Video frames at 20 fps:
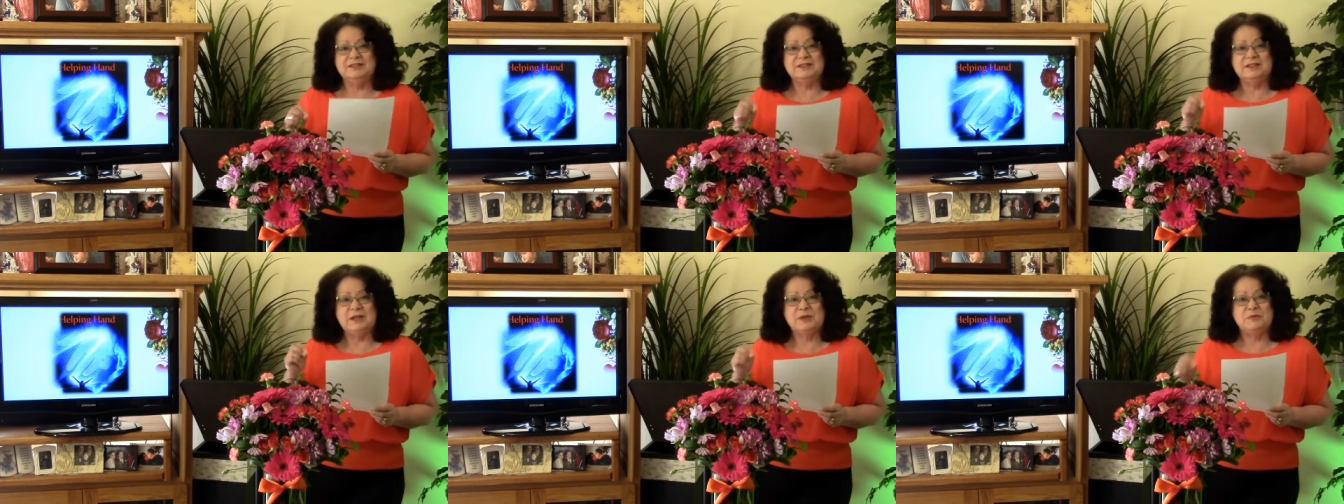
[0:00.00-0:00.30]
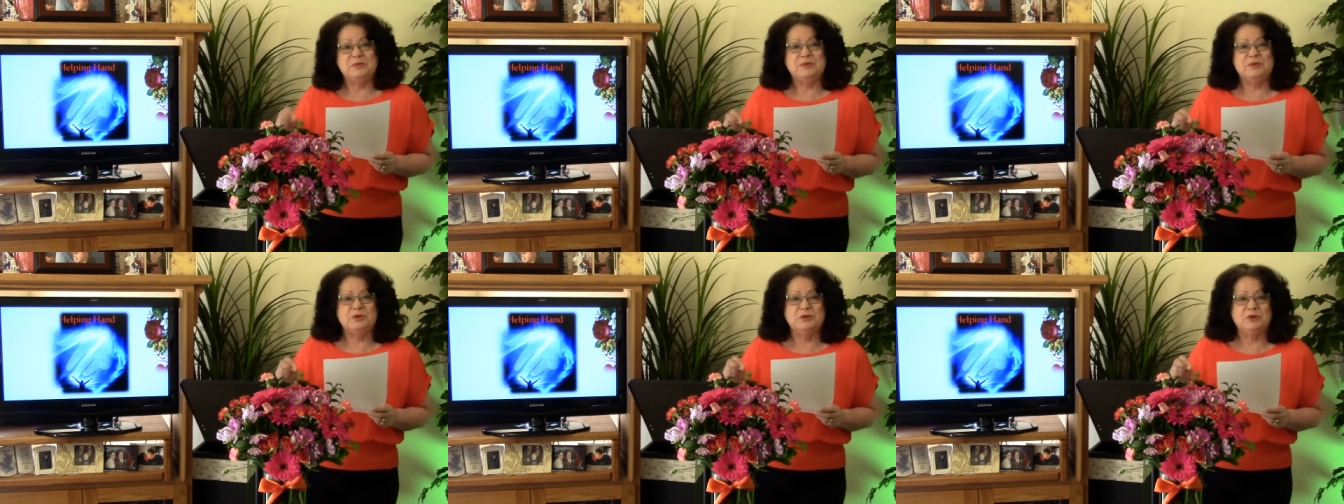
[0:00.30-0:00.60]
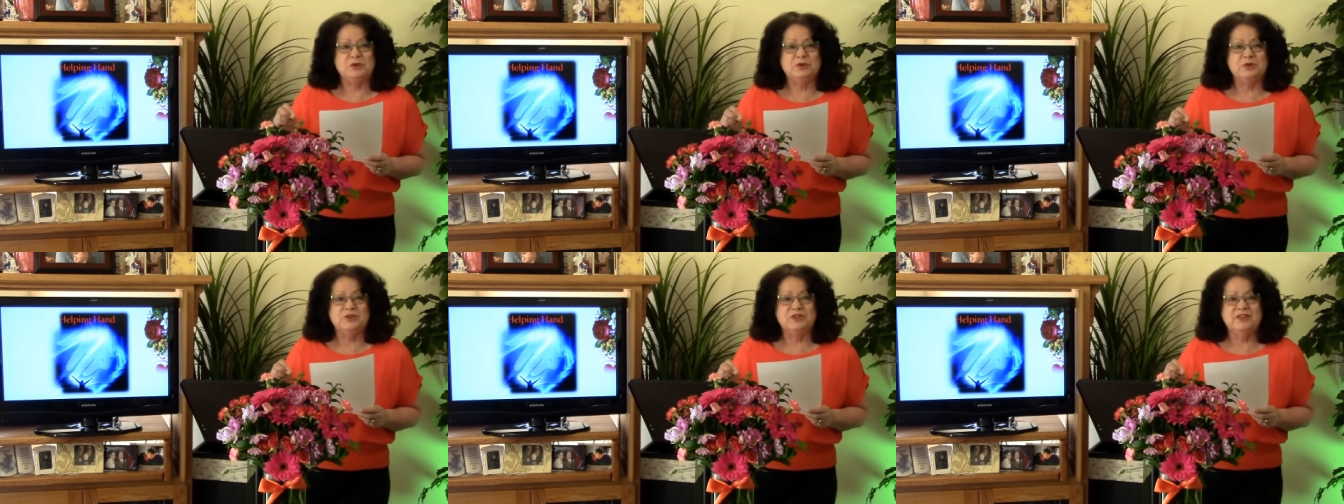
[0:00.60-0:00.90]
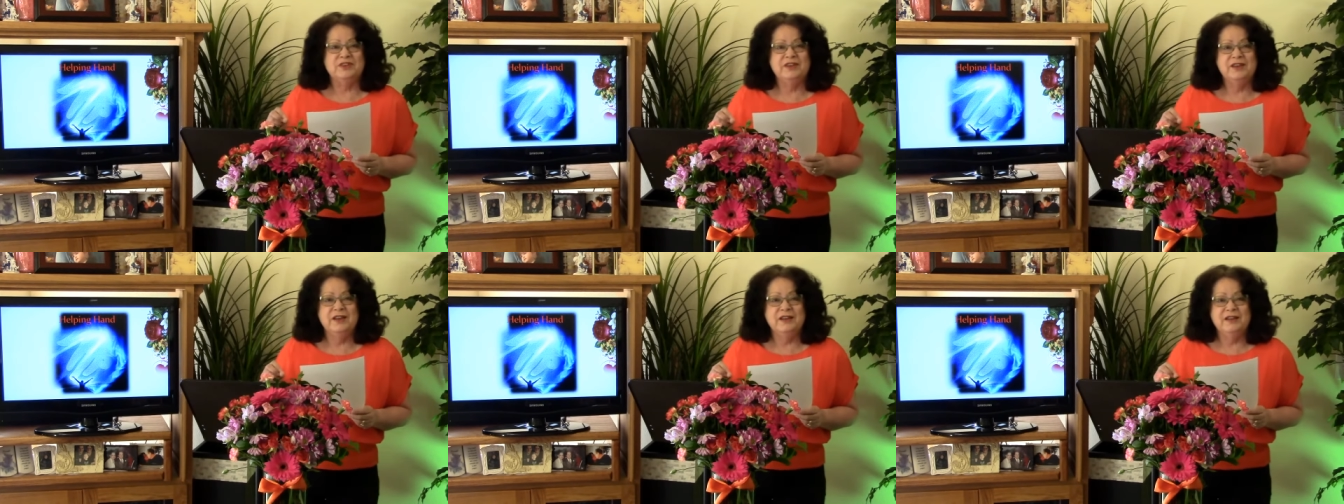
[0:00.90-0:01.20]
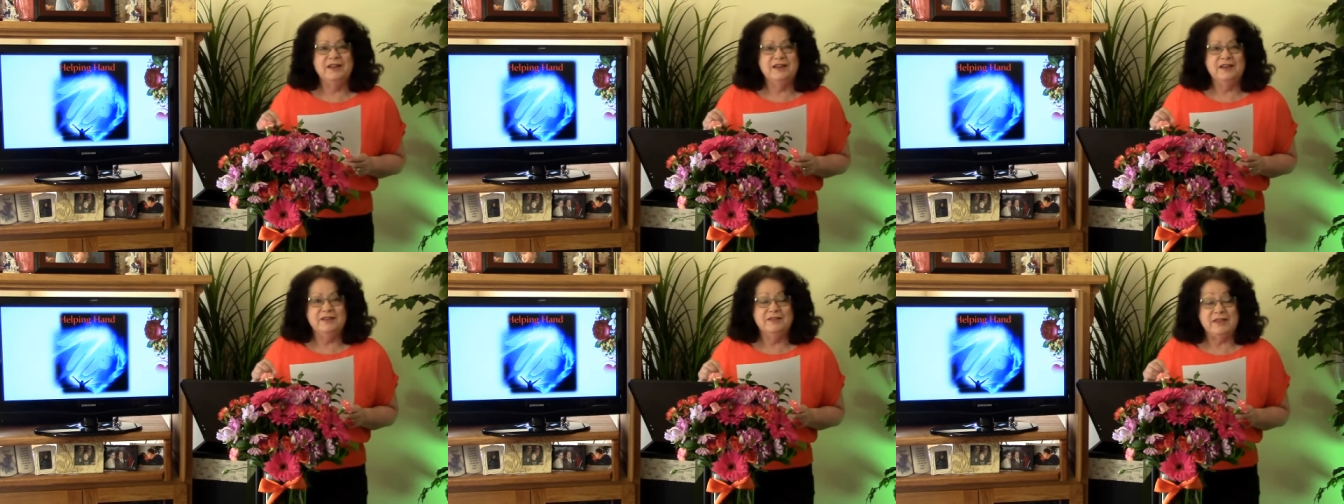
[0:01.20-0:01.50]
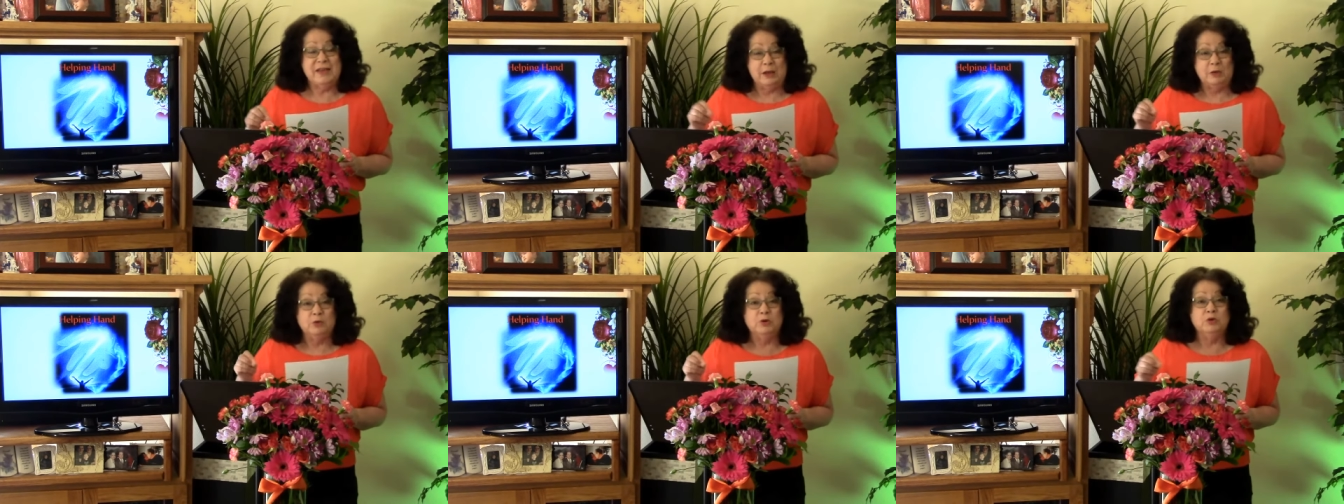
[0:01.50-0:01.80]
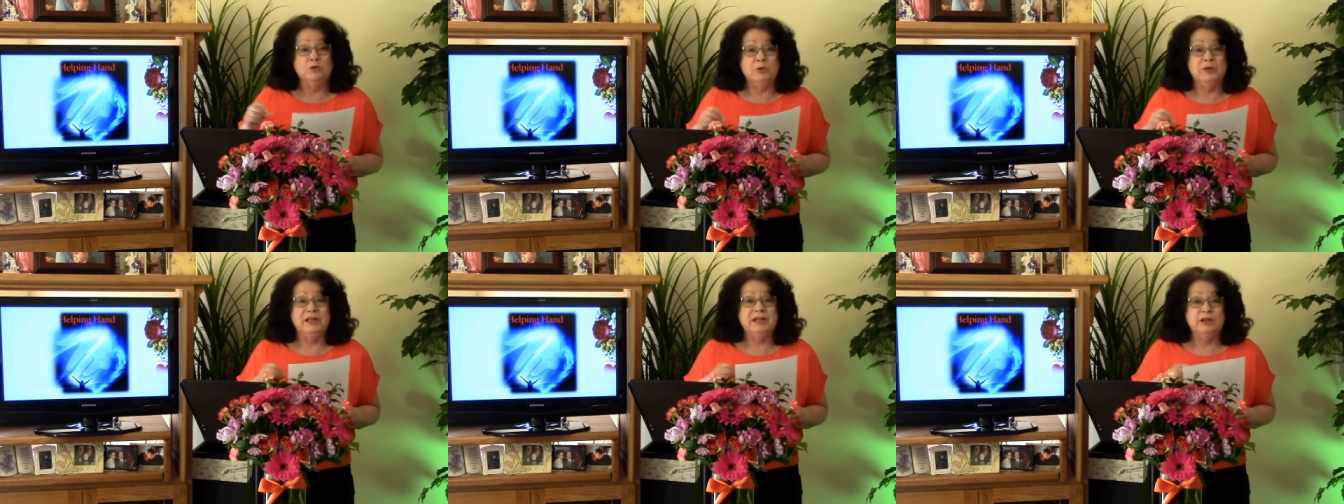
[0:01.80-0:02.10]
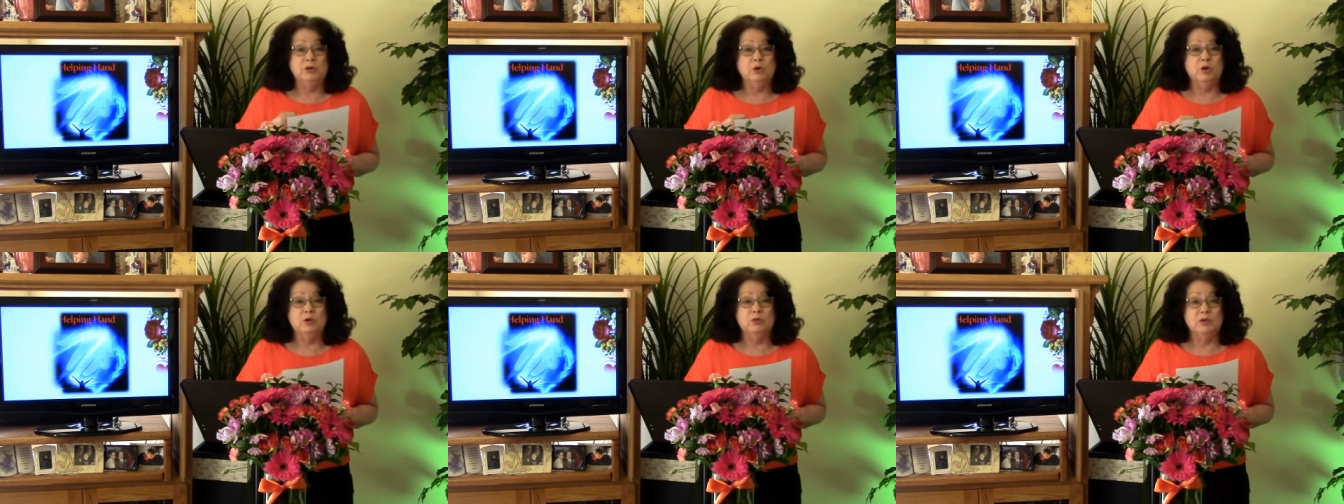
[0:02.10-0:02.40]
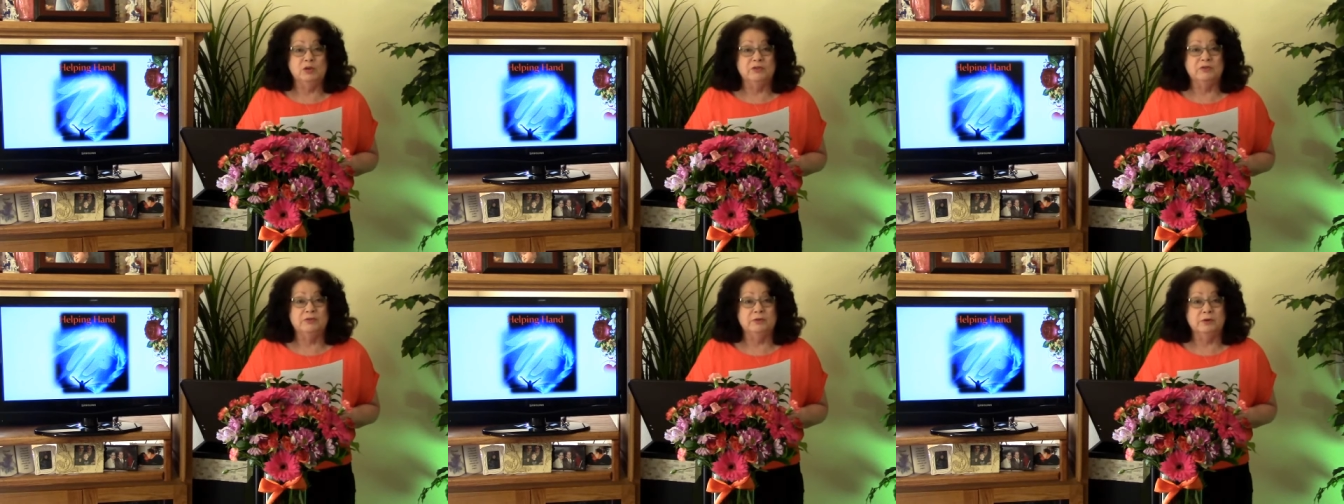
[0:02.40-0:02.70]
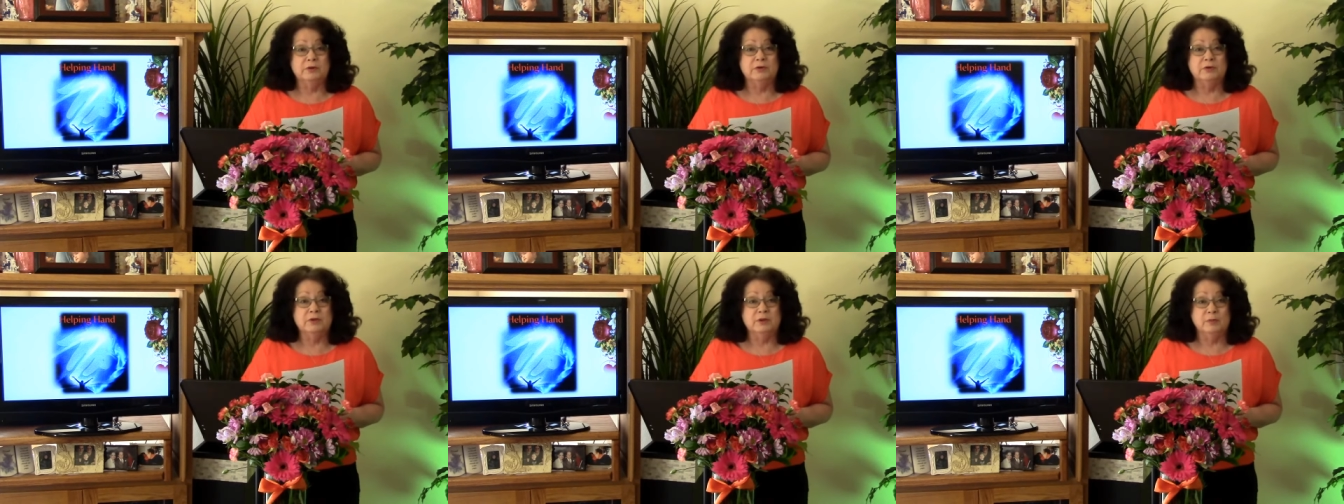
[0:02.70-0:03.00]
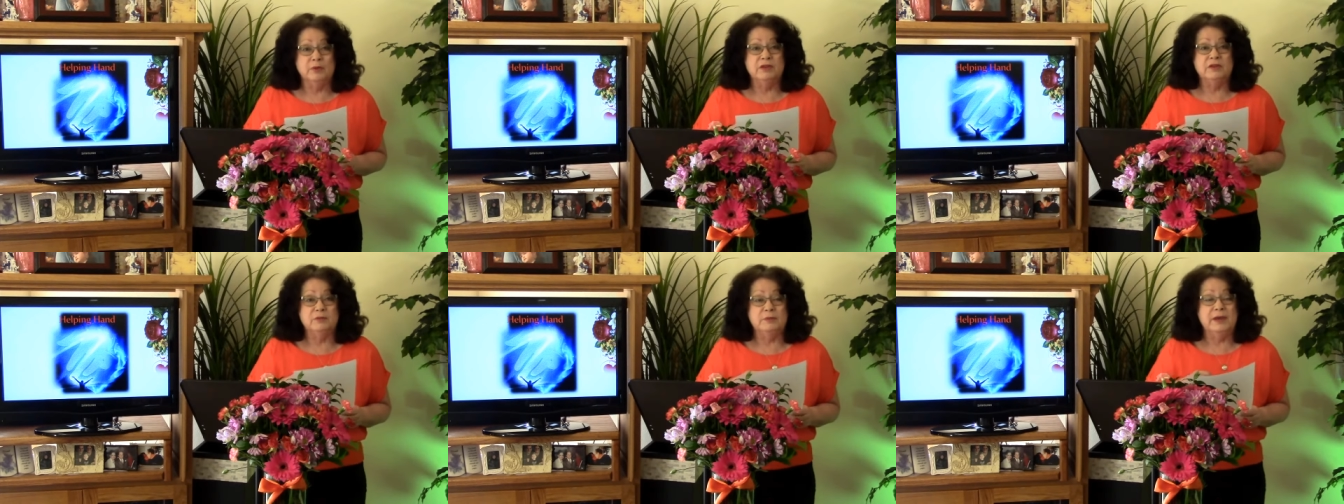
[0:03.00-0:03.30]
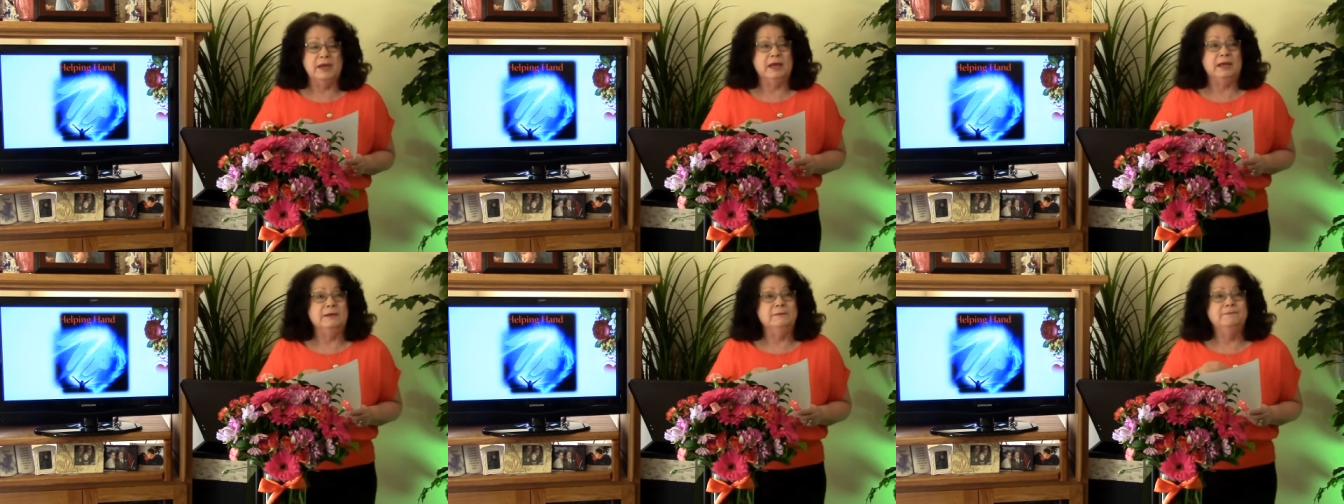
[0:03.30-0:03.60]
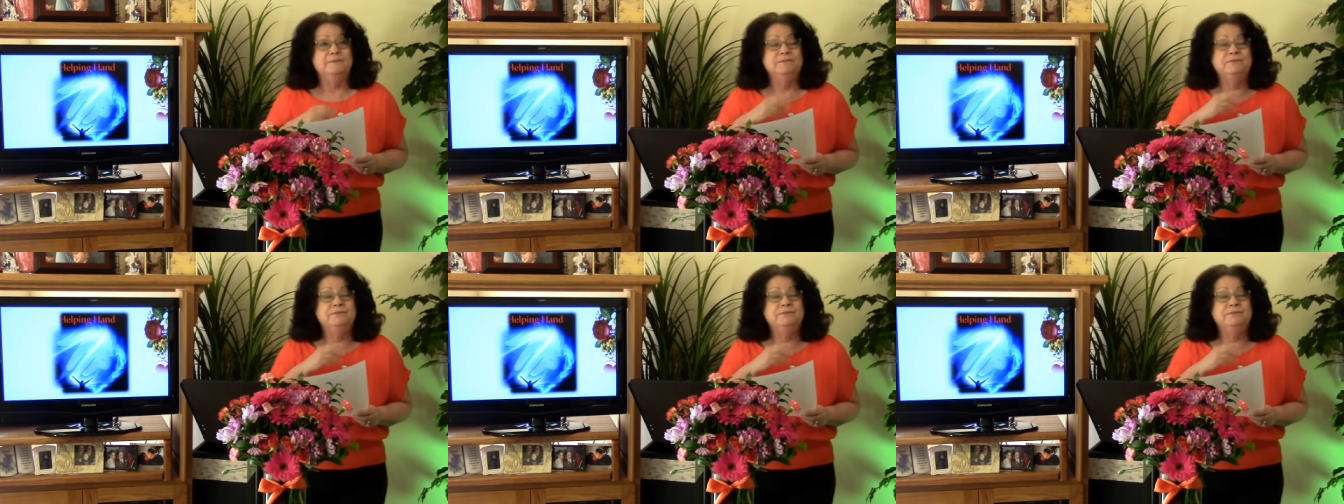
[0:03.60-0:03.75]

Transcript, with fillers: temperatures that are really normal for the month of May.